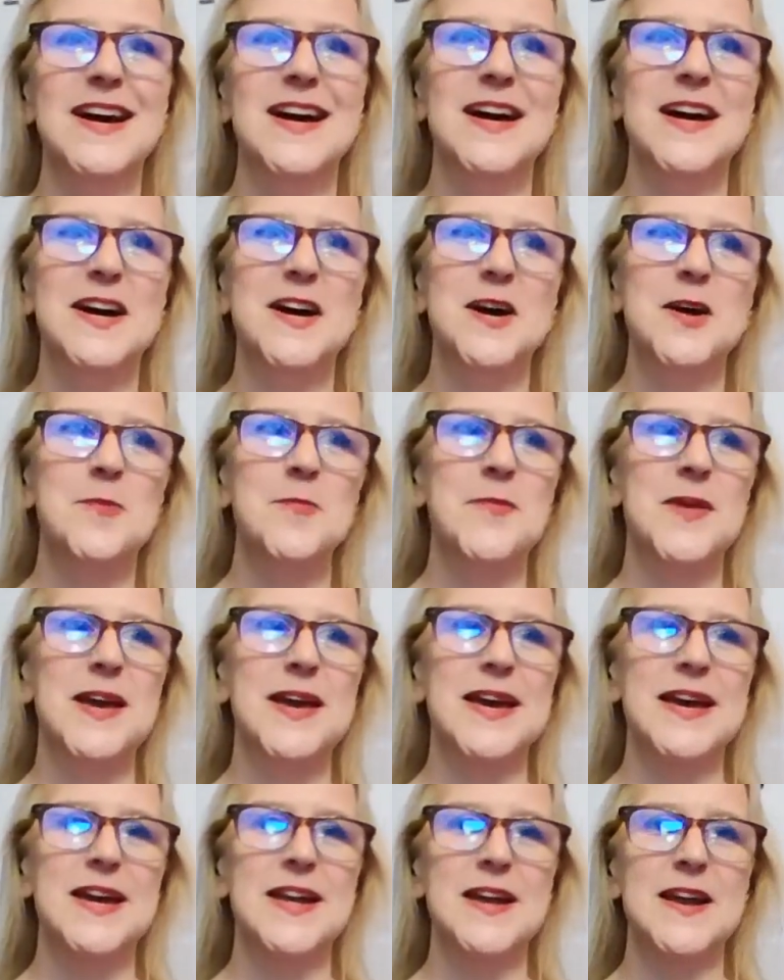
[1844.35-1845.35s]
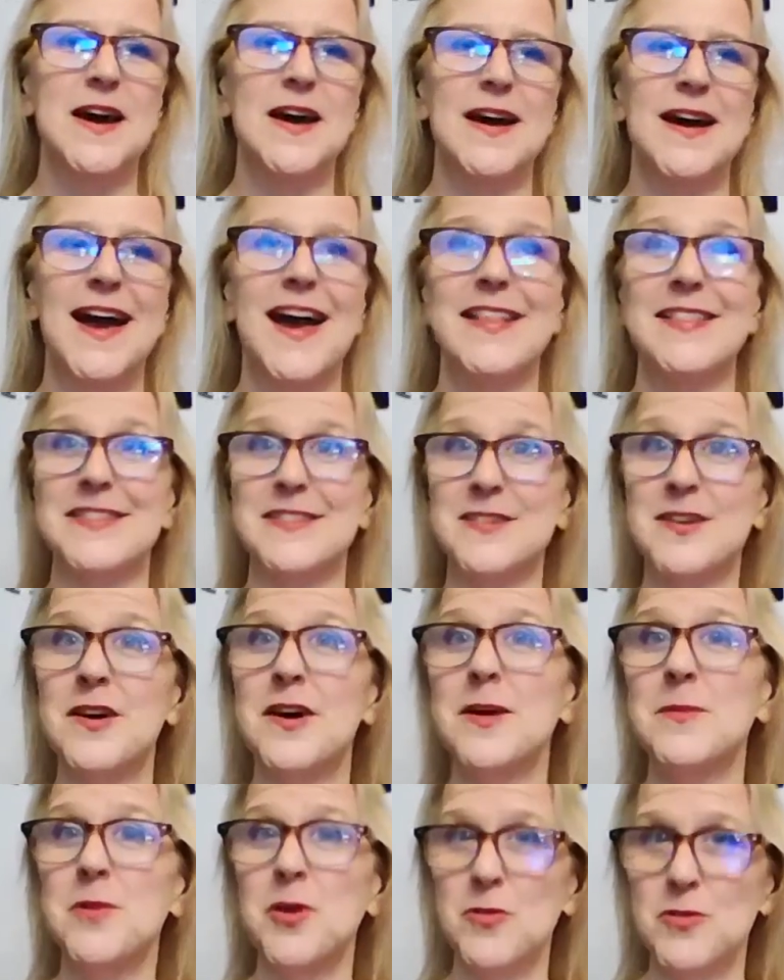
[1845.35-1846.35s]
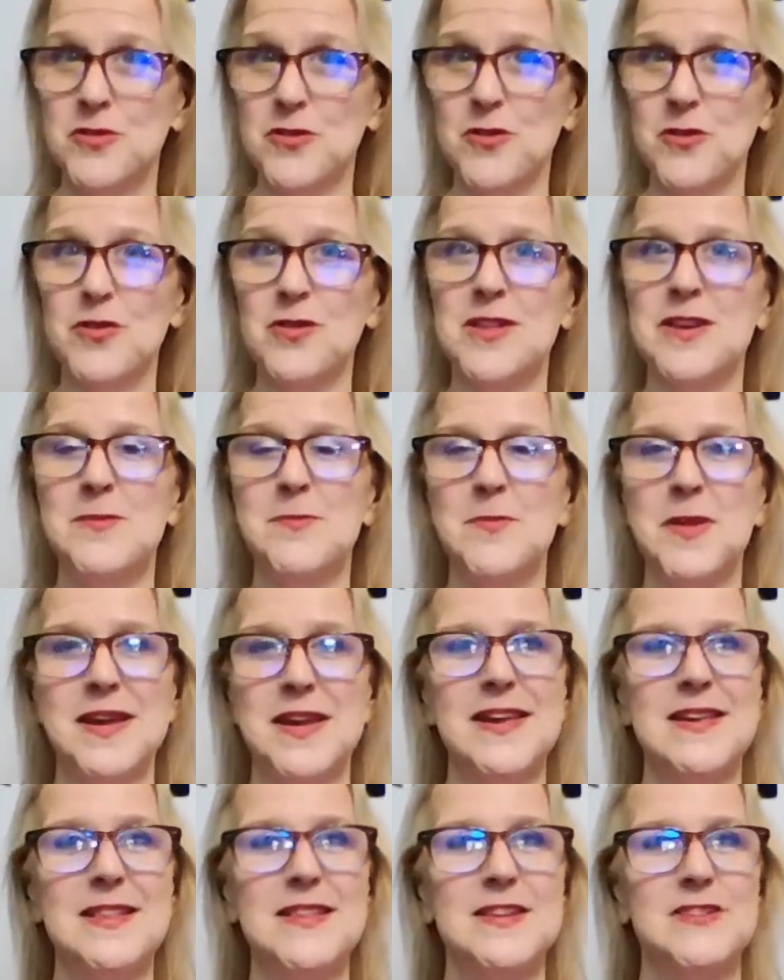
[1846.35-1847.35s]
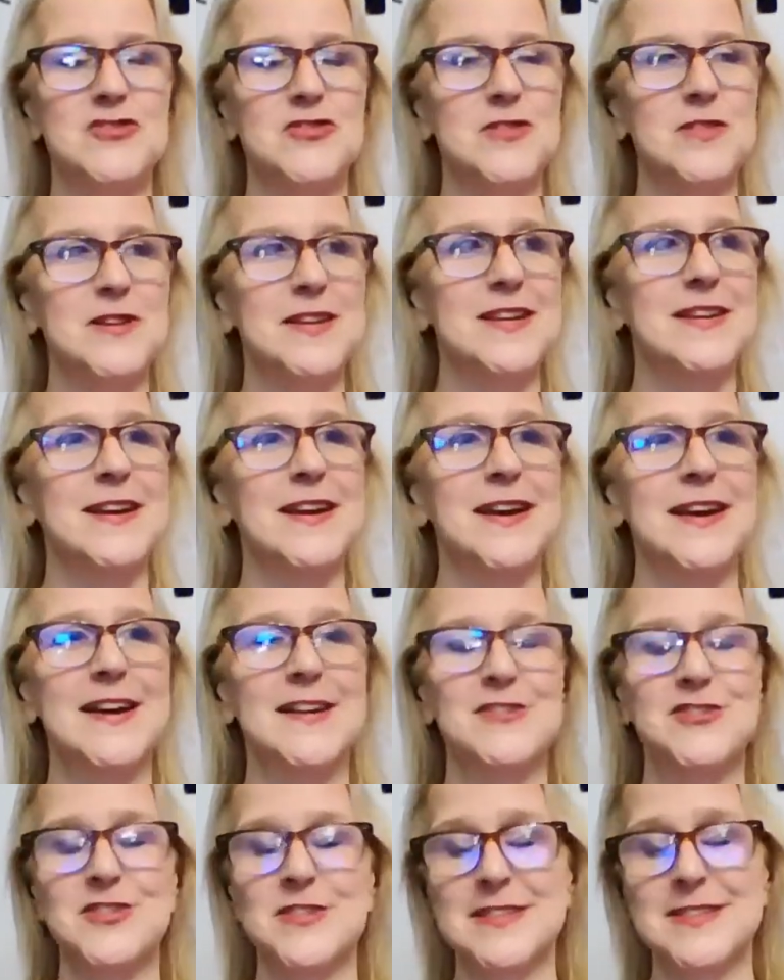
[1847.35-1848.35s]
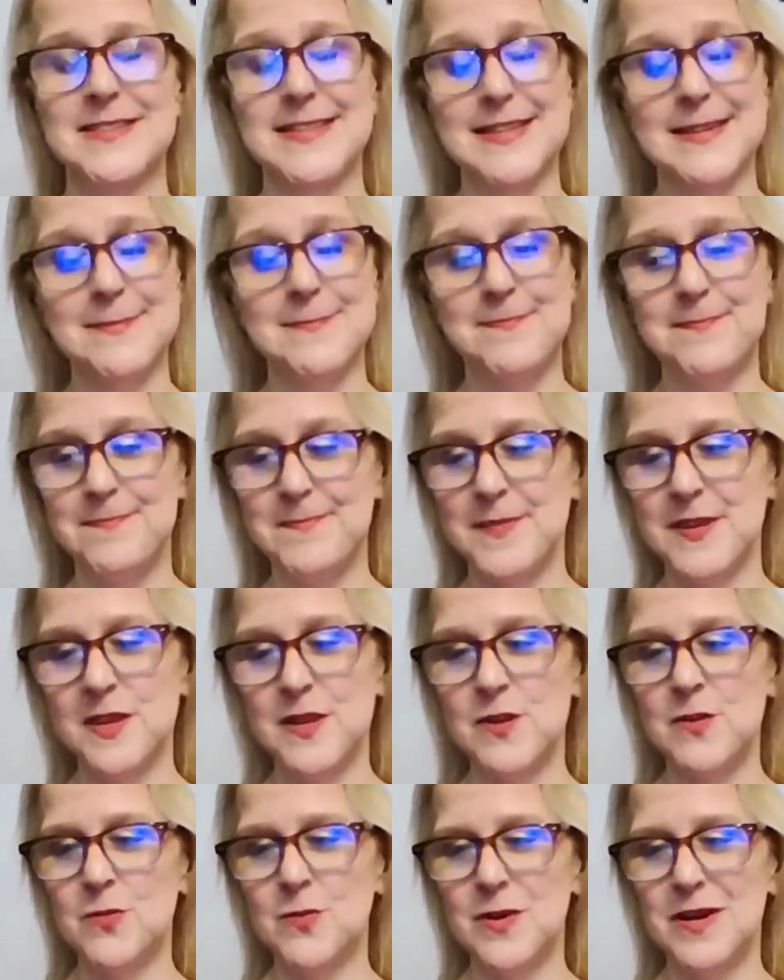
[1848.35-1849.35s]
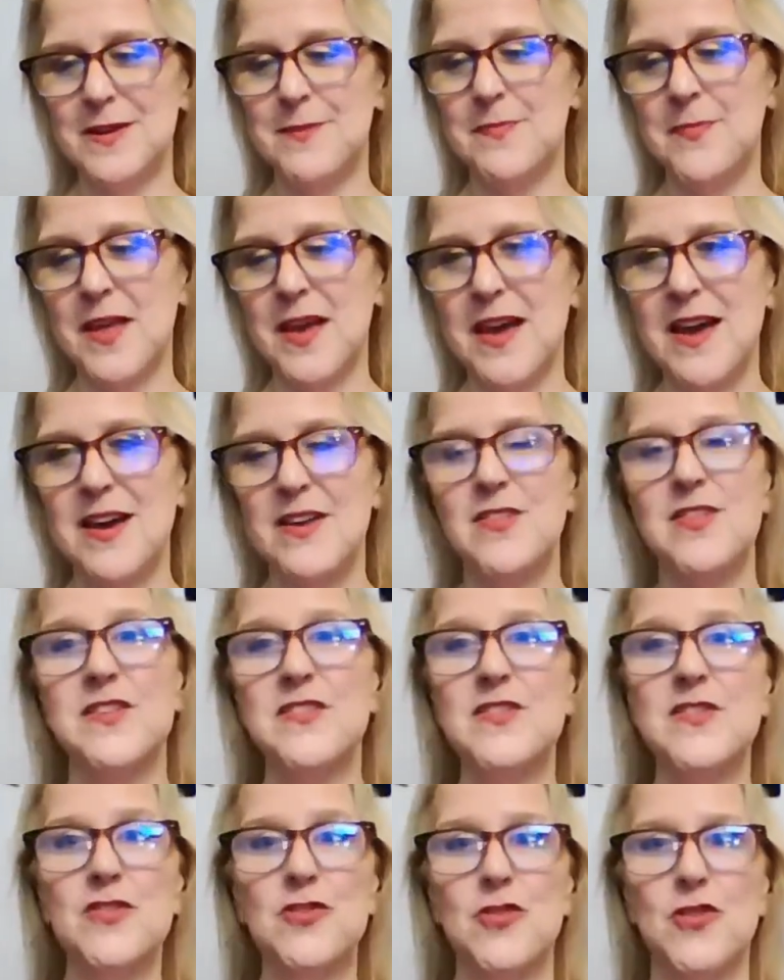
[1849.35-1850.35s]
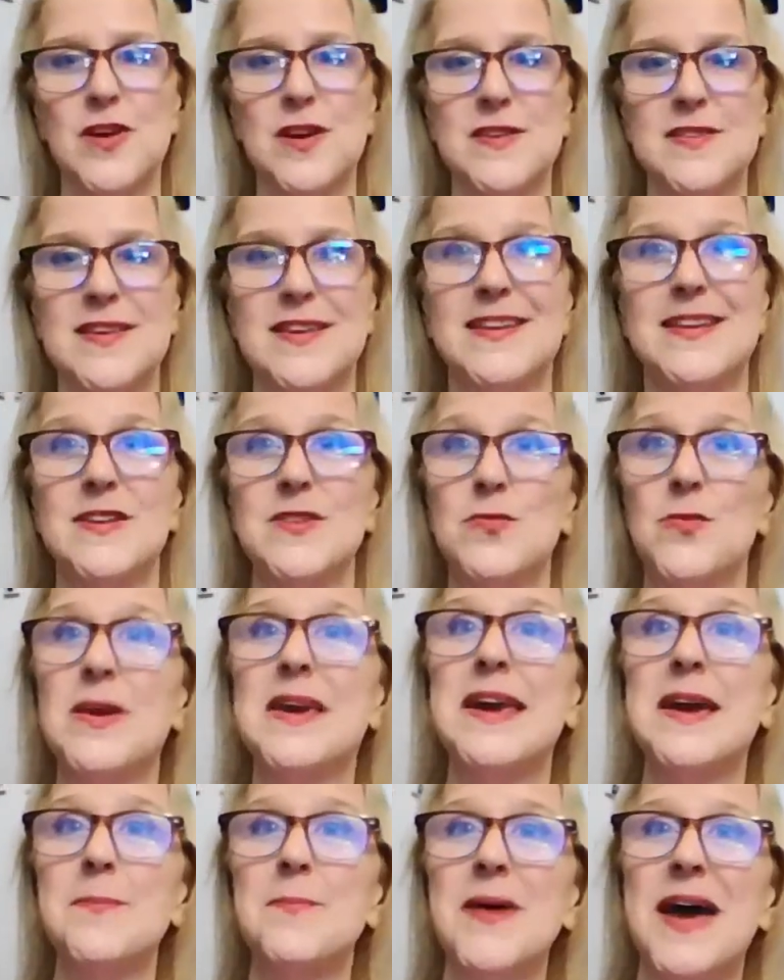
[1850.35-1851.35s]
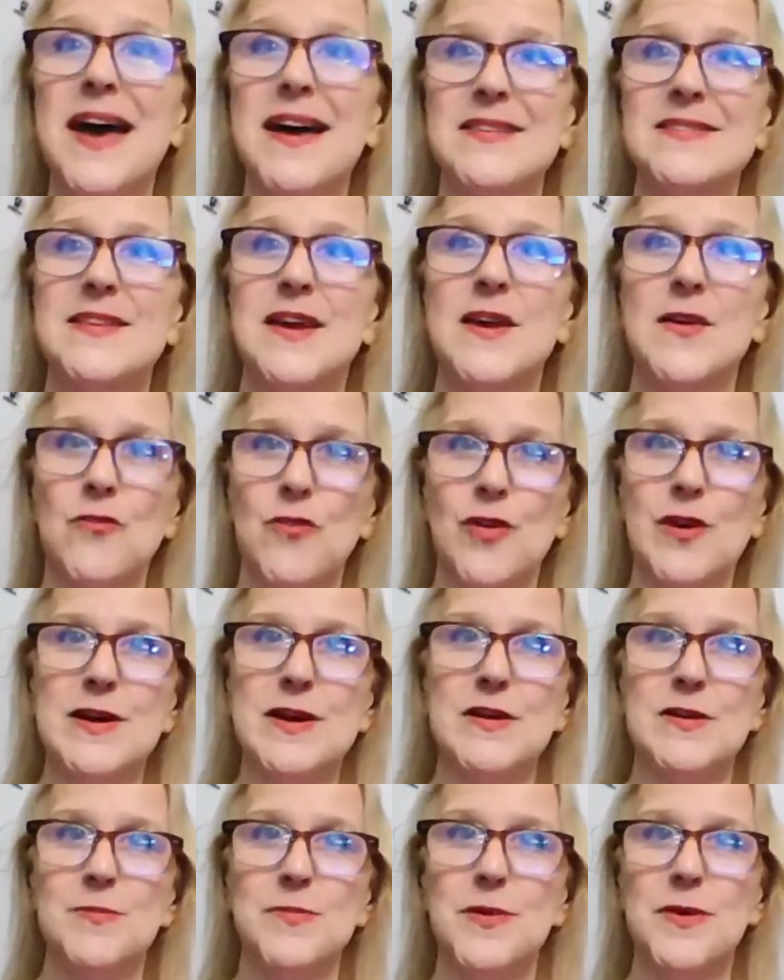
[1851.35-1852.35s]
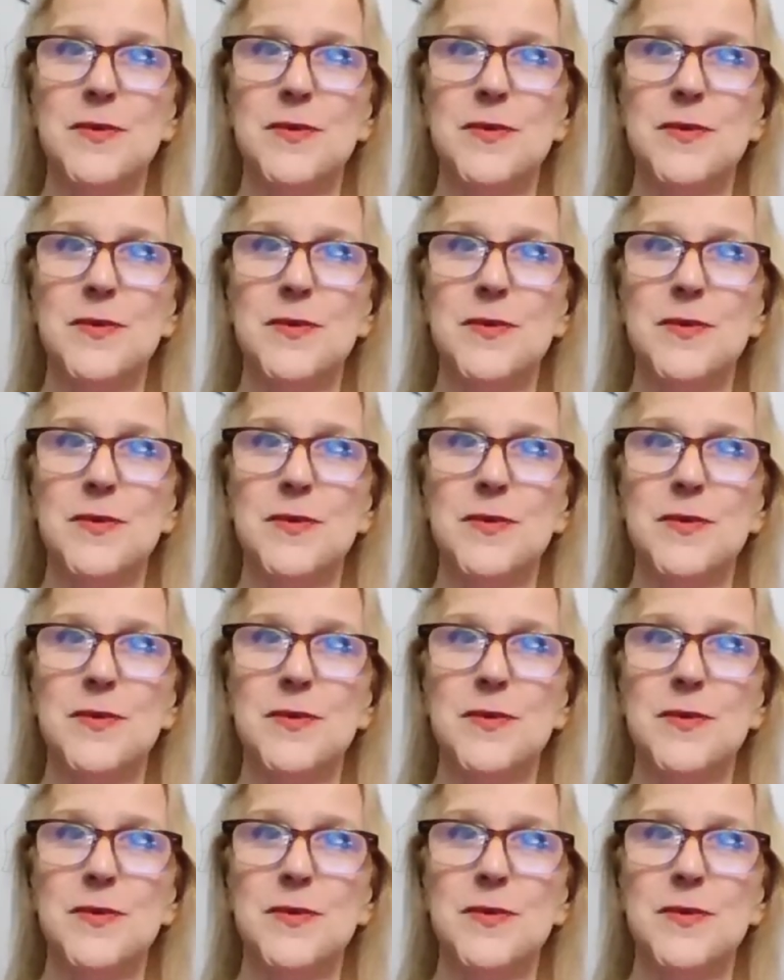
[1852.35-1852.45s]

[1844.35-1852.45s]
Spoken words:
And at the time, I was early in my healing journey, and I actually said, you know what? This is crazy, because we kept asking for help.